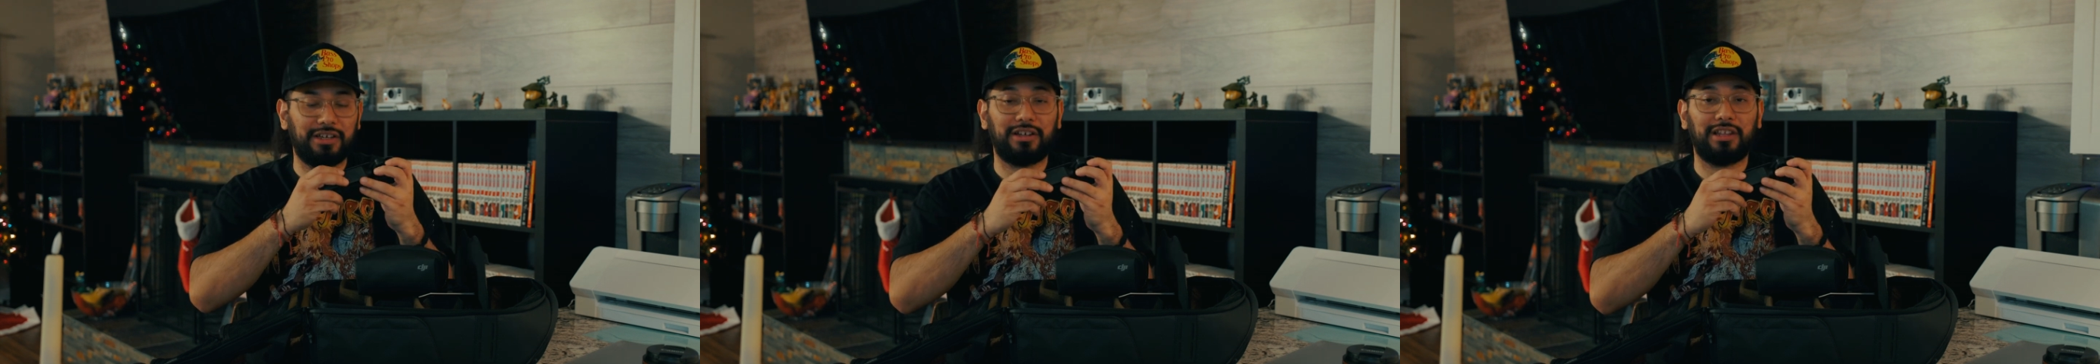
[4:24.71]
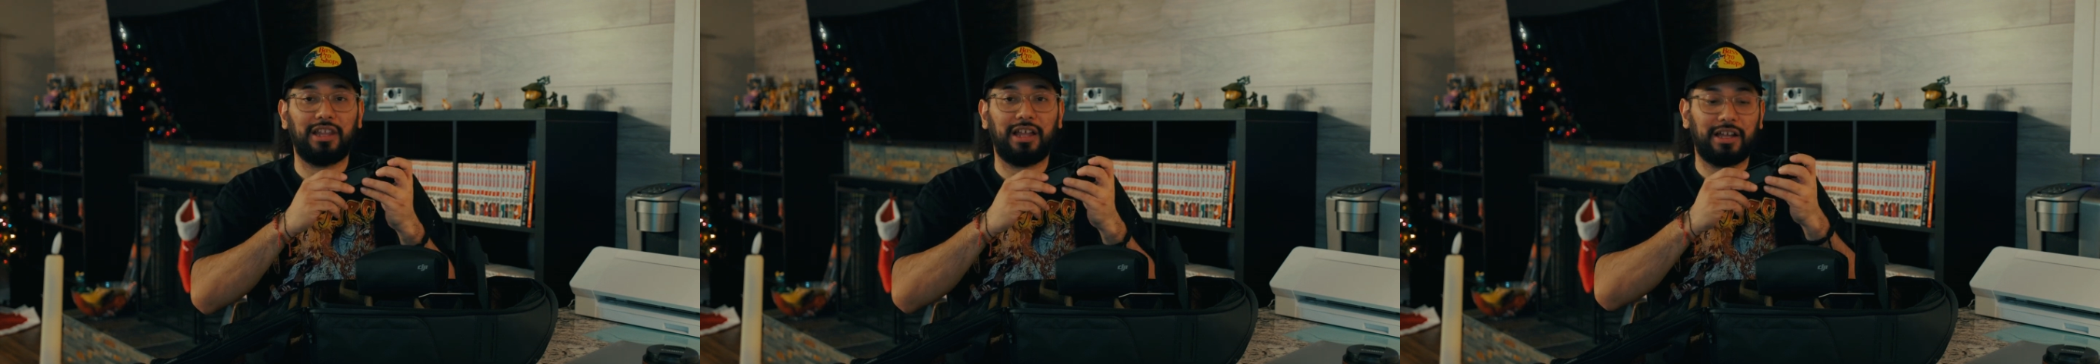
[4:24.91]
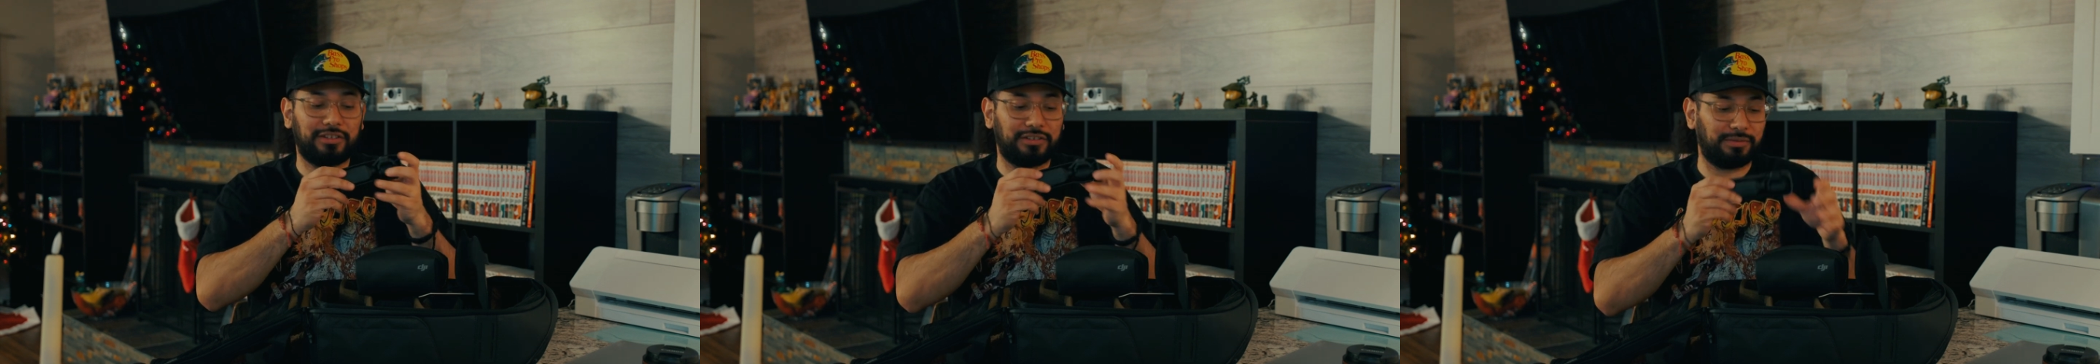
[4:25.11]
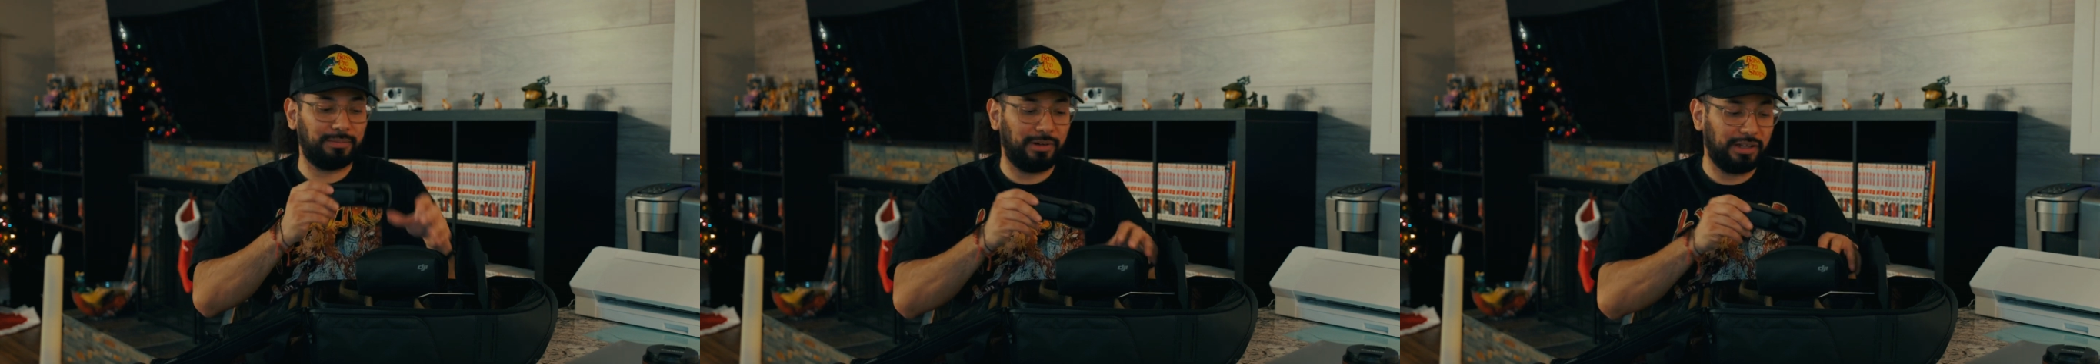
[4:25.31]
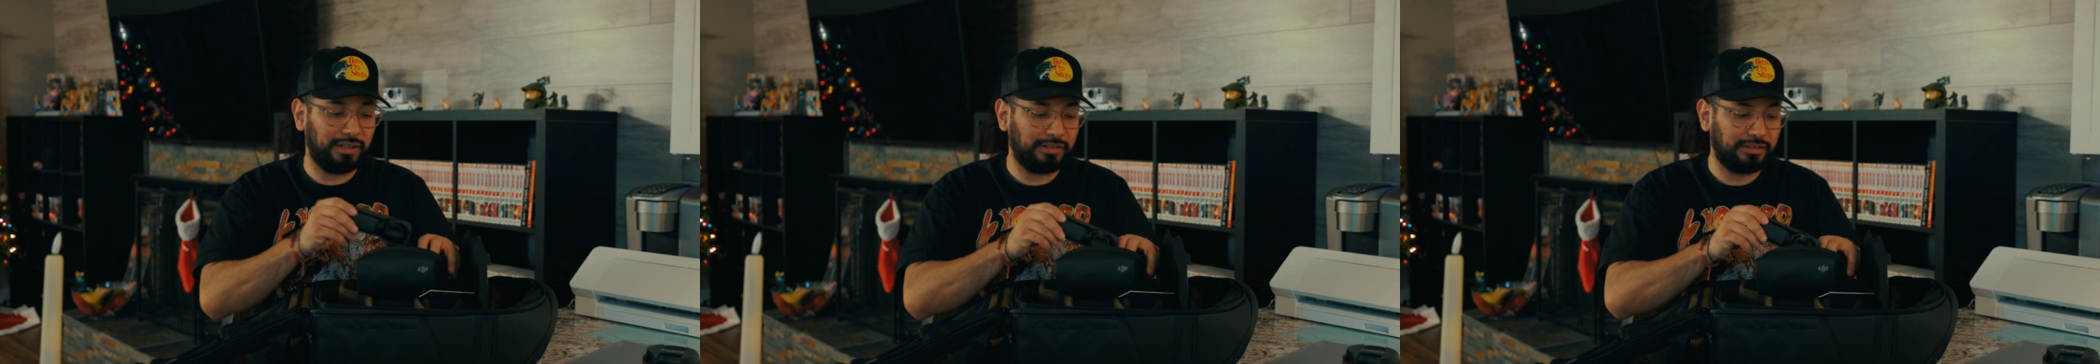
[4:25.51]
a lot
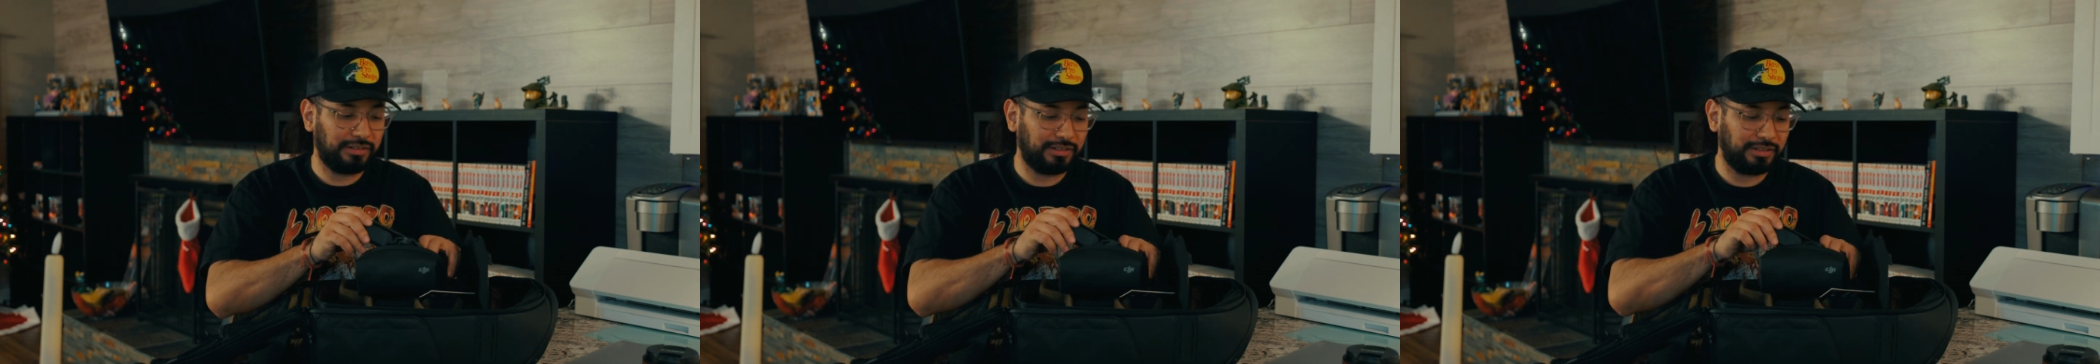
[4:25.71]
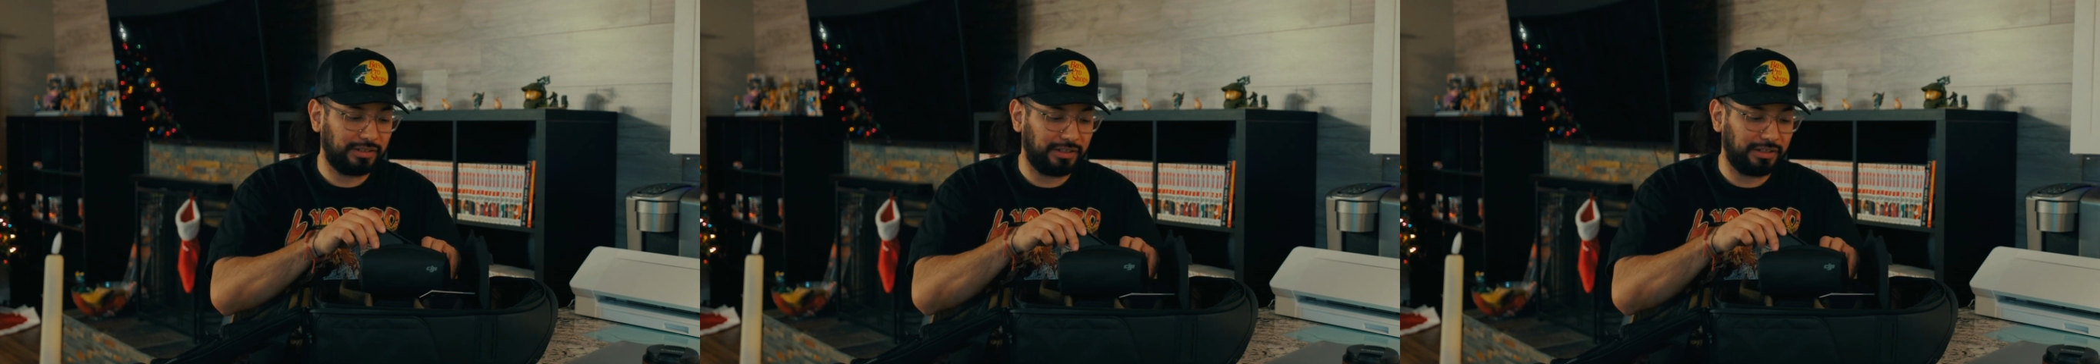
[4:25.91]
smaller